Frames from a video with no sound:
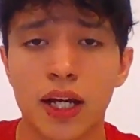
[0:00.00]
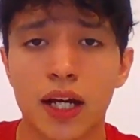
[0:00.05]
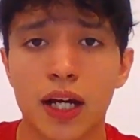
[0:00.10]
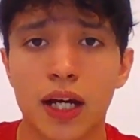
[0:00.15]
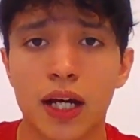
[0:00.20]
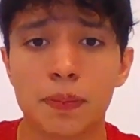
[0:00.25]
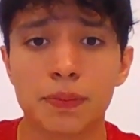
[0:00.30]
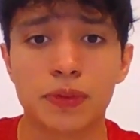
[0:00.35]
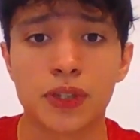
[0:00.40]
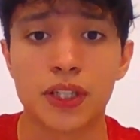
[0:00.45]

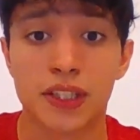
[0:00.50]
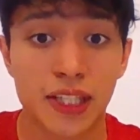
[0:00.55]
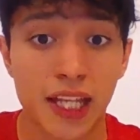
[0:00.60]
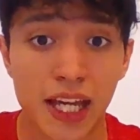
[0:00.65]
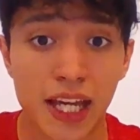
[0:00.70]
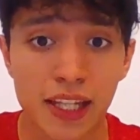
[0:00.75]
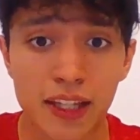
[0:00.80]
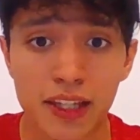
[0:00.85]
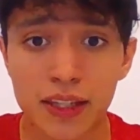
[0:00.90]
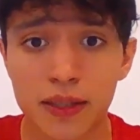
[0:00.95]
the
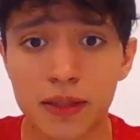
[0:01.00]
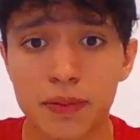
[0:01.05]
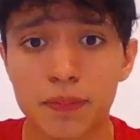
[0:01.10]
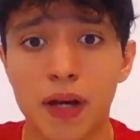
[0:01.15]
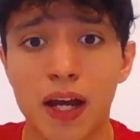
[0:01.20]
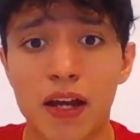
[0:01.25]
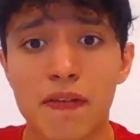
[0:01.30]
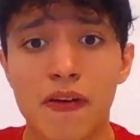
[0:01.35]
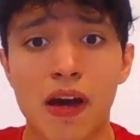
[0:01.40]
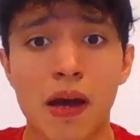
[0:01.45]
death
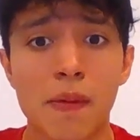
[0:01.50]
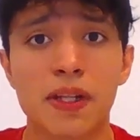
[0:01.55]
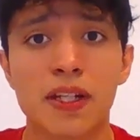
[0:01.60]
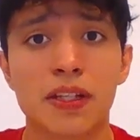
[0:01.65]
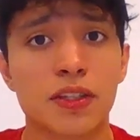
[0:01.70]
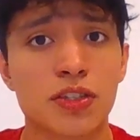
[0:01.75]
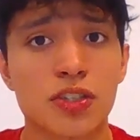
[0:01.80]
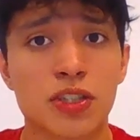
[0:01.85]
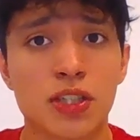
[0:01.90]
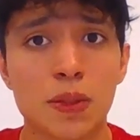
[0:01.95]
by famine
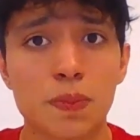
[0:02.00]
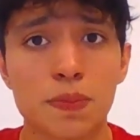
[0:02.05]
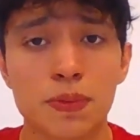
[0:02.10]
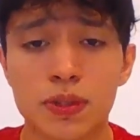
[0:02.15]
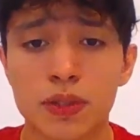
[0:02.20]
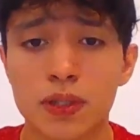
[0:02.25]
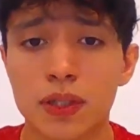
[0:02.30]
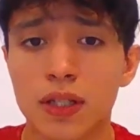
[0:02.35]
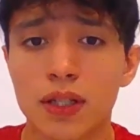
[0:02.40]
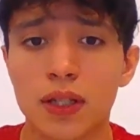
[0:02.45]
in the
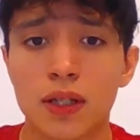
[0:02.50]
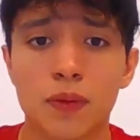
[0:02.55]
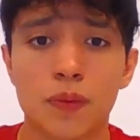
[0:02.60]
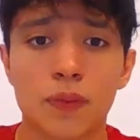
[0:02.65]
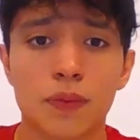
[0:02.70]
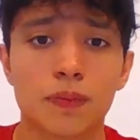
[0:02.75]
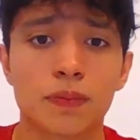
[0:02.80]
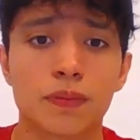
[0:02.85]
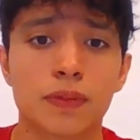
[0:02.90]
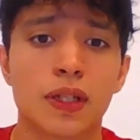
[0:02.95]
ships,
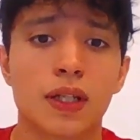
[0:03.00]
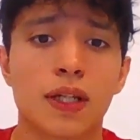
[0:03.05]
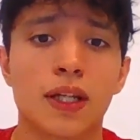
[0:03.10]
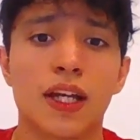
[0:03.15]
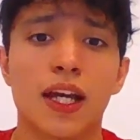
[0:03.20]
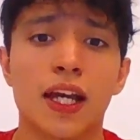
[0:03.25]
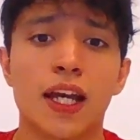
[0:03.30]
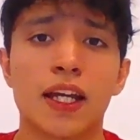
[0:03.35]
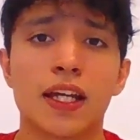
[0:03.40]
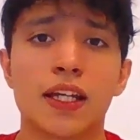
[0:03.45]

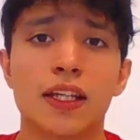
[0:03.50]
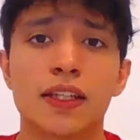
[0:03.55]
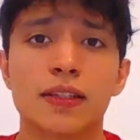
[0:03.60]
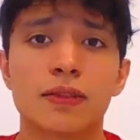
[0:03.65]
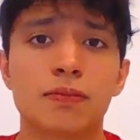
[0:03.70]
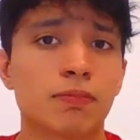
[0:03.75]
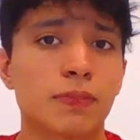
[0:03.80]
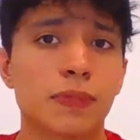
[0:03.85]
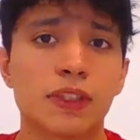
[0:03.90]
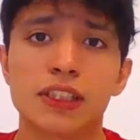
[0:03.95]

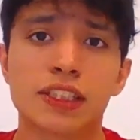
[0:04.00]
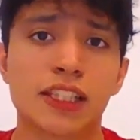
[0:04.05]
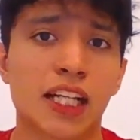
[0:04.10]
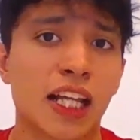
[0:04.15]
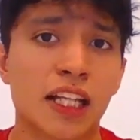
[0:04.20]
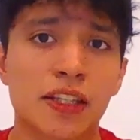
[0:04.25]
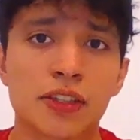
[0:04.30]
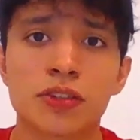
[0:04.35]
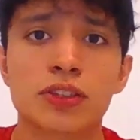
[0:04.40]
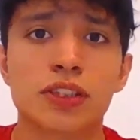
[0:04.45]
and
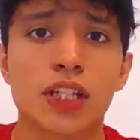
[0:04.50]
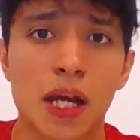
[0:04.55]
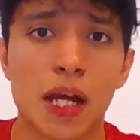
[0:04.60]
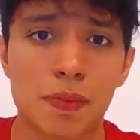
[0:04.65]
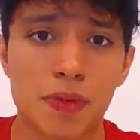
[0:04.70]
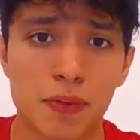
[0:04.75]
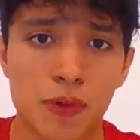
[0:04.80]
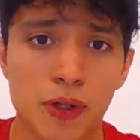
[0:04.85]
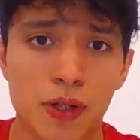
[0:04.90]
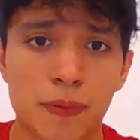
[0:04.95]
skeletons
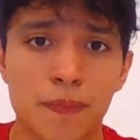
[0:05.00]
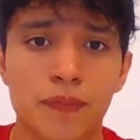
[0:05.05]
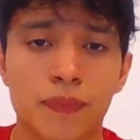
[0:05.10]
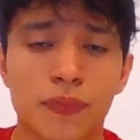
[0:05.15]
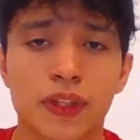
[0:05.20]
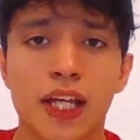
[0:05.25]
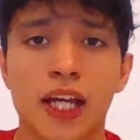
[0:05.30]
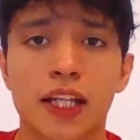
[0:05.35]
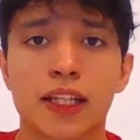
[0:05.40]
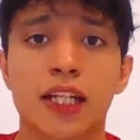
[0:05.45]
everywhere
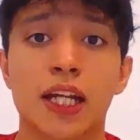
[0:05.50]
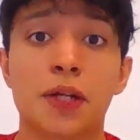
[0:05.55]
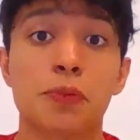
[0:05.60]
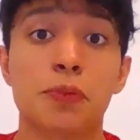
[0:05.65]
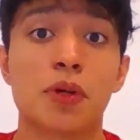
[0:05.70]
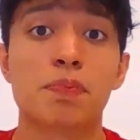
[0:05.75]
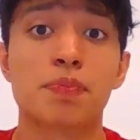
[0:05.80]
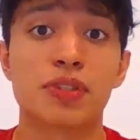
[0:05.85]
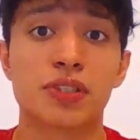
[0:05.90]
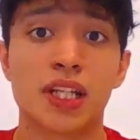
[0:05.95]
that can
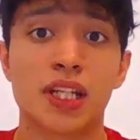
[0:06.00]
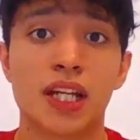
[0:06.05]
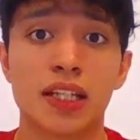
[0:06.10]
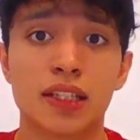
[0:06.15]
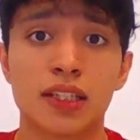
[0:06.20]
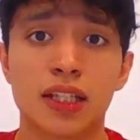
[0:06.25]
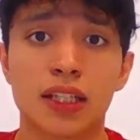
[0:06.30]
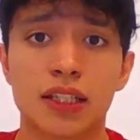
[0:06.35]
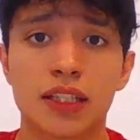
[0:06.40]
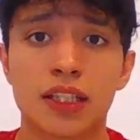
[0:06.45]

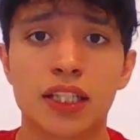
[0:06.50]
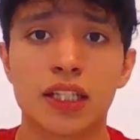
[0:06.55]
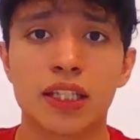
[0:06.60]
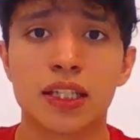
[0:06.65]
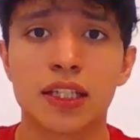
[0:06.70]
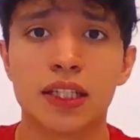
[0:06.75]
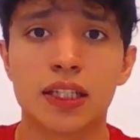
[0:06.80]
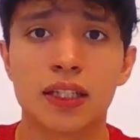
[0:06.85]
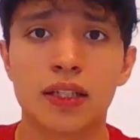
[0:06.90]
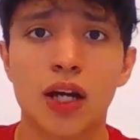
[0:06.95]
represent
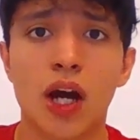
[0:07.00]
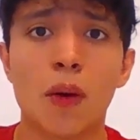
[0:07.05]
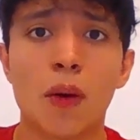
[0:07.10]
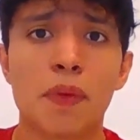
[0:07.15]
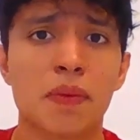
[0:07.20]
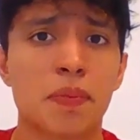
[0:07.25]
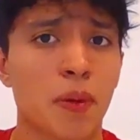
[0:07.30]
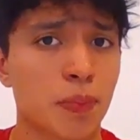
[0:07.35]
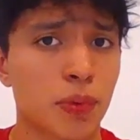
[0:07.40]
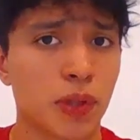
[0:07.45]
the
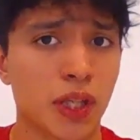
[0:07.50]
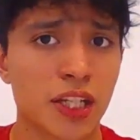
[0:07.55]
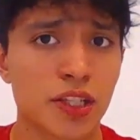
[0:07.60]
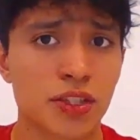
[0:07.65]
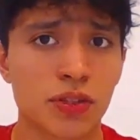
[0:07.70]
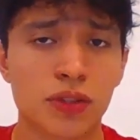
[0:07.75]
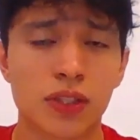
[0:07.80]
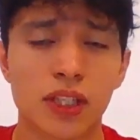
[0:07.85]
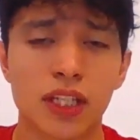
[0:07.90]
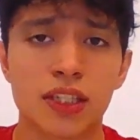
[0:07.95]

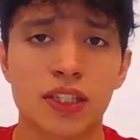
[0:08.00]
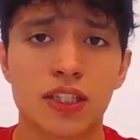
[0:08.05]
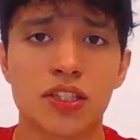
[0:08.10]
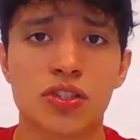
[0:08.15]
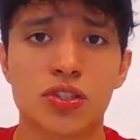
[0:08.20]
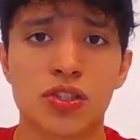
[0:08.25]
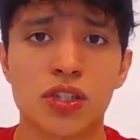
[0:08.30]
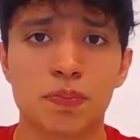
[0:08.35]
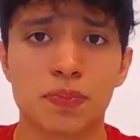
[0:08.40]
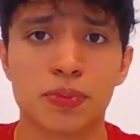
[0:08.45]
overpopulation in the
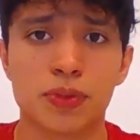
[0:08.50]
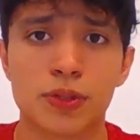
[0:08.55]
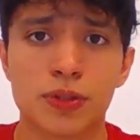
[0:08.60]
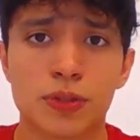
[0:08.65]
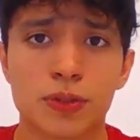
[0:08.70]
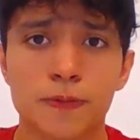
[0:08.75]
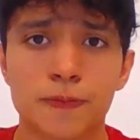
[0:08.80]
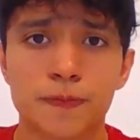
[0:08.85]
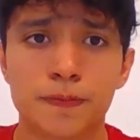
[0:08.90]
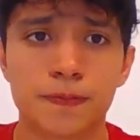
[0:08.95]

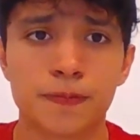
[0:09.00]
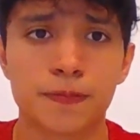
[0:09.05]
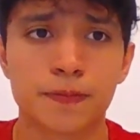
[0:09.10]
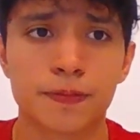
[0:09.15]
ships.